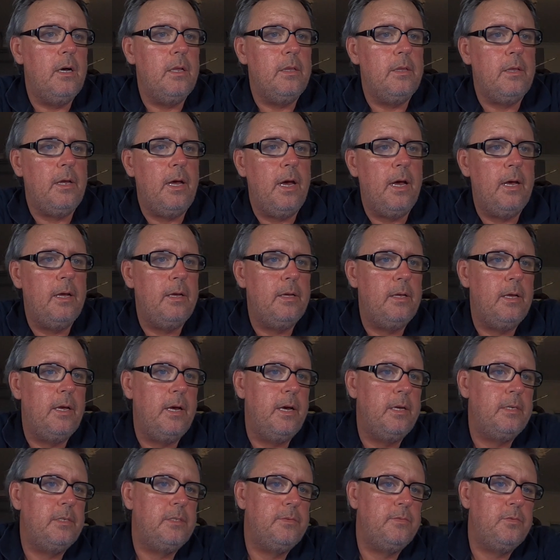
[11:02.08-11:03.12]

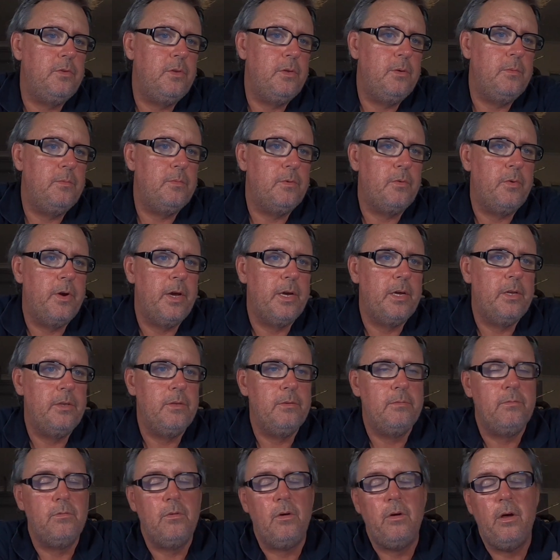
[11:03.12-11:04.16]
hunt for the
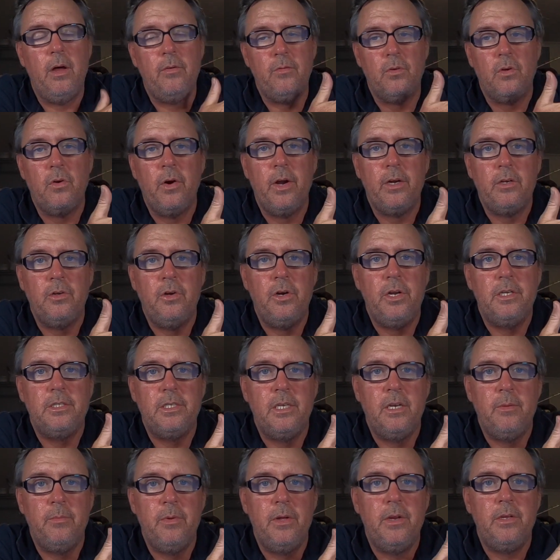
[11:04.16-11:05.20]
cracking, I haven't cracked 90
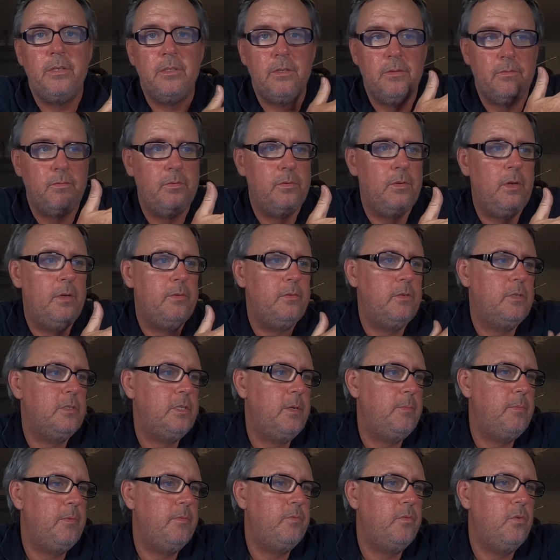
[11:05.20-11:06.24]
centimetres as I
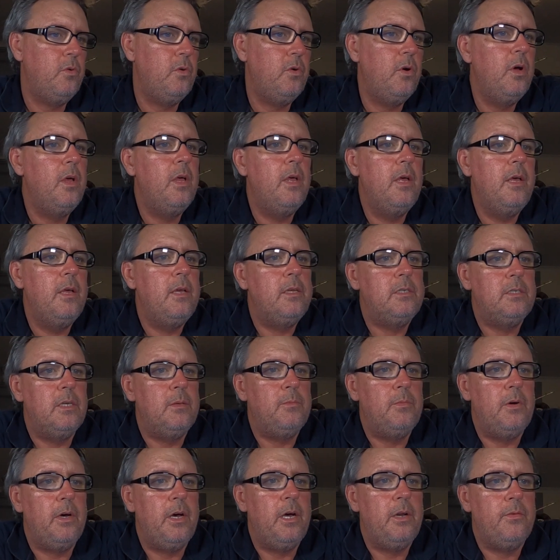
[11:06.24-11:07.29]
said before, so
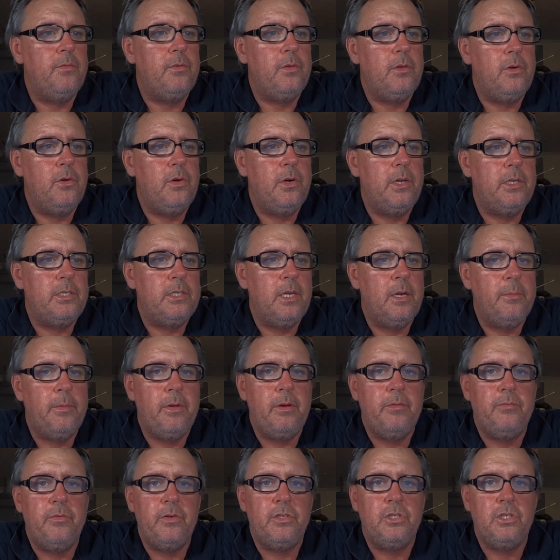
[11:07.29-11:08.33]
my hunt for the 90 centimetre
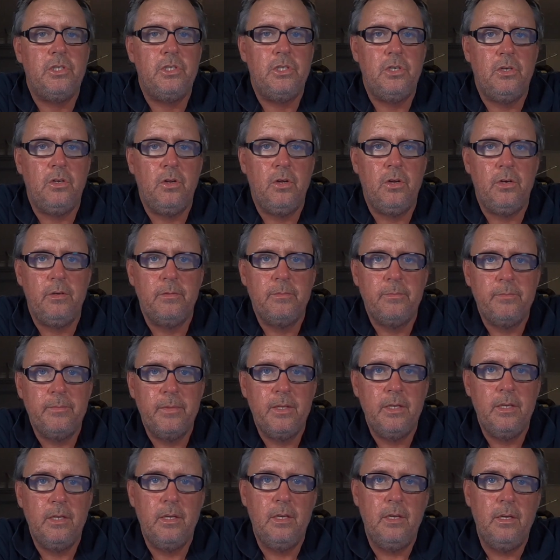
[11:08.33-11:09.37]
fish is still on.
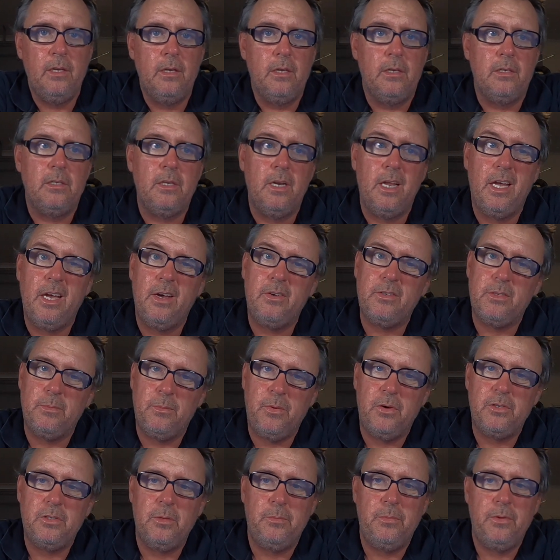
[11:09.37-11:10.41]
Today was a
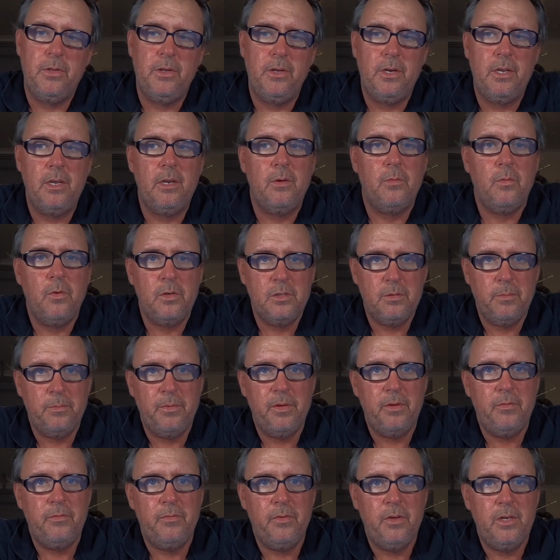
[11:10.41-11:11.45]
possibility, that was a
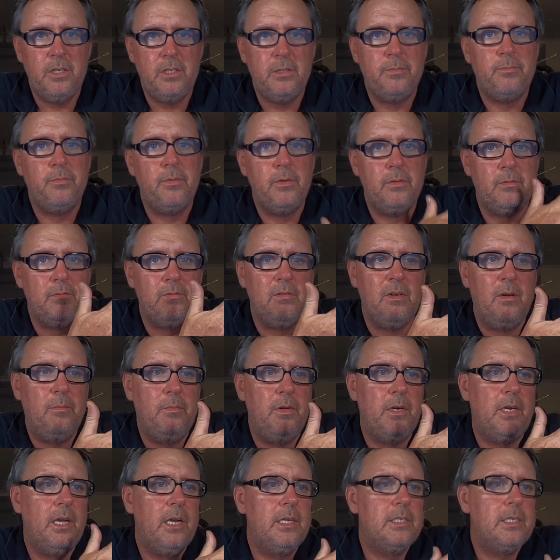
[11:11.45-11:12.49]
big fish, but I'm
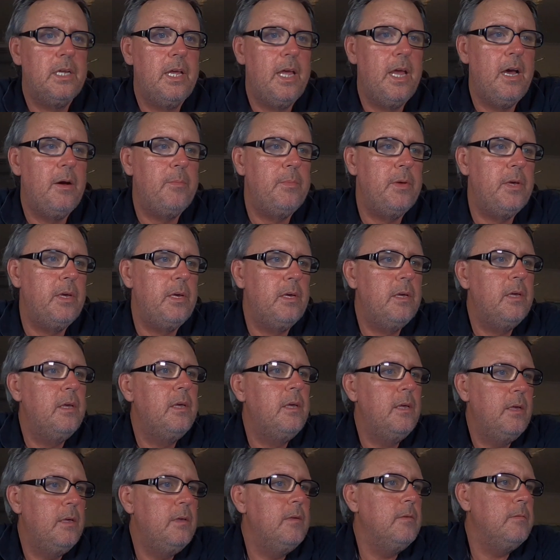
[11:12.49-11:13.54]
not going to say how big.
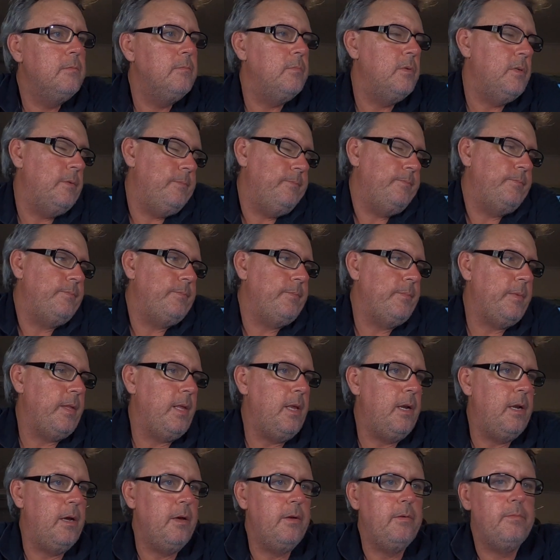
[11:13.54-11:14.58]
But, you
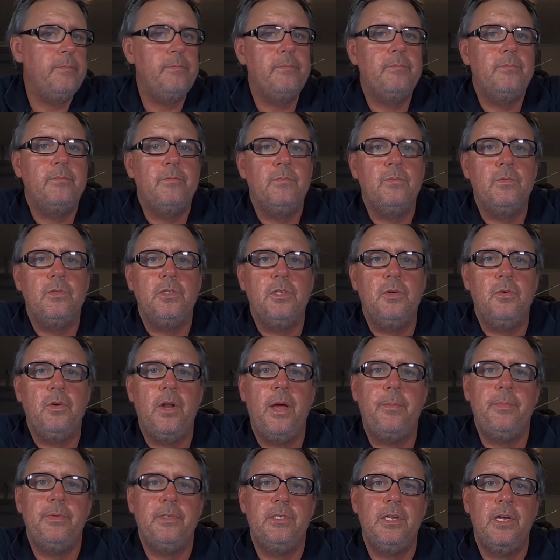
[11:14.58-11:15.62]
know, we'll see what
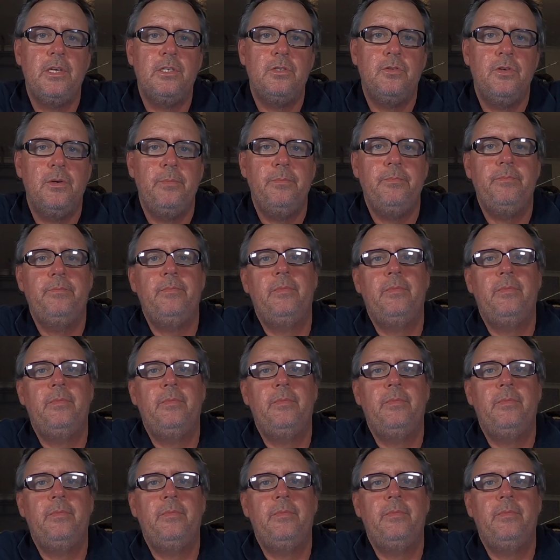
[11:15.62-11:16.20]
happens next trip.